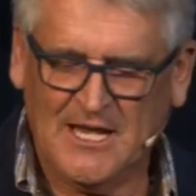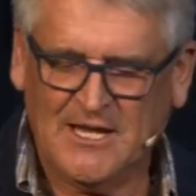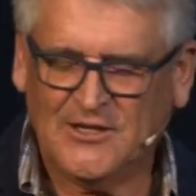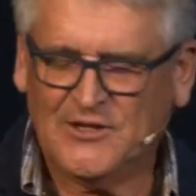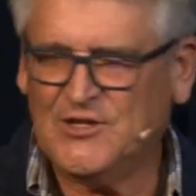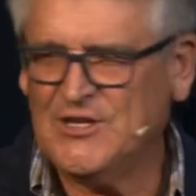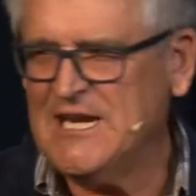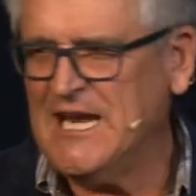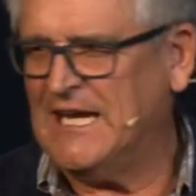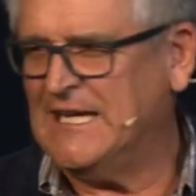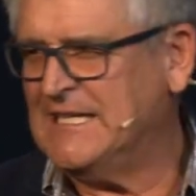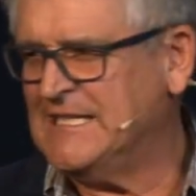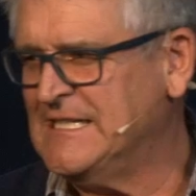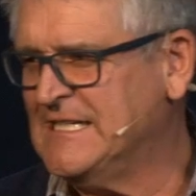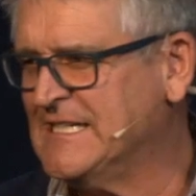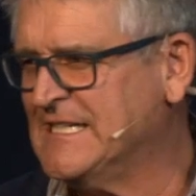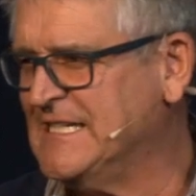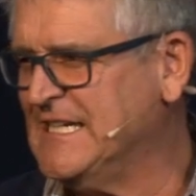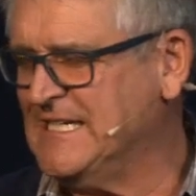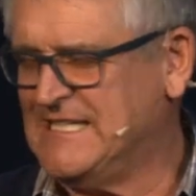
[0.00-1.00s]

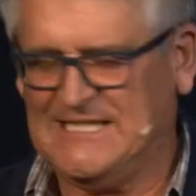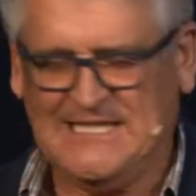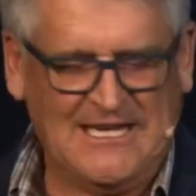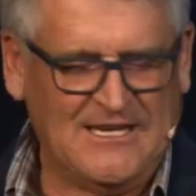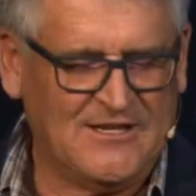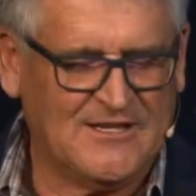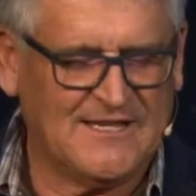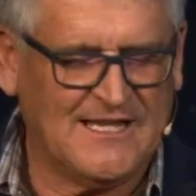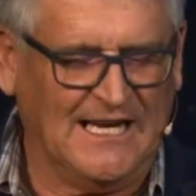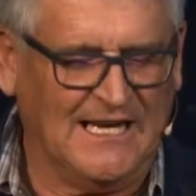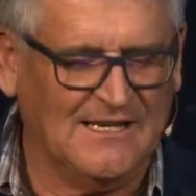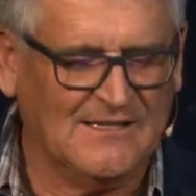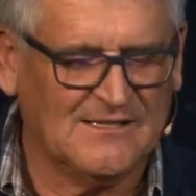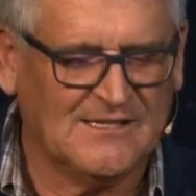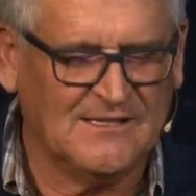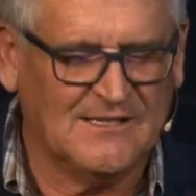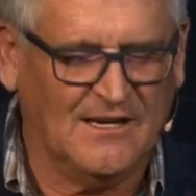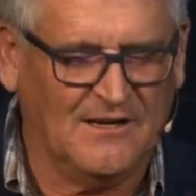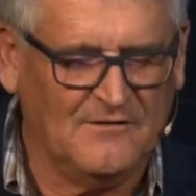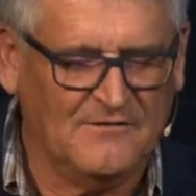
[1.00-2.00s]

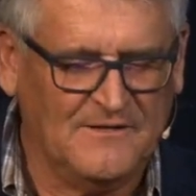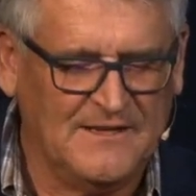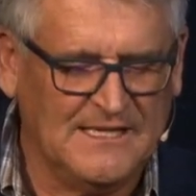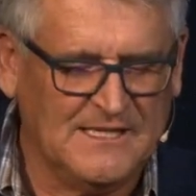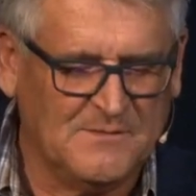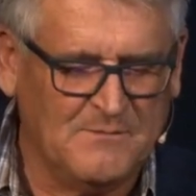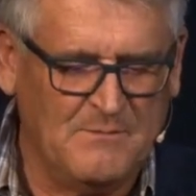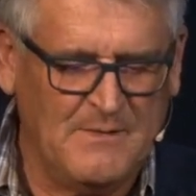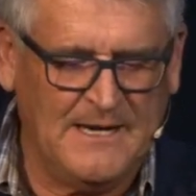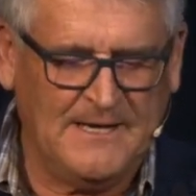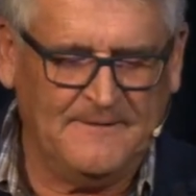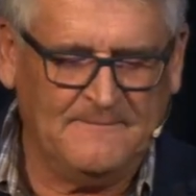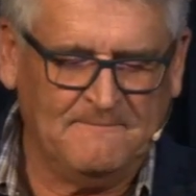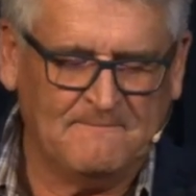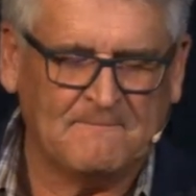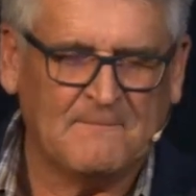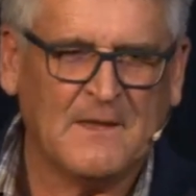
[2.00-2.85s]
360,000 of these men.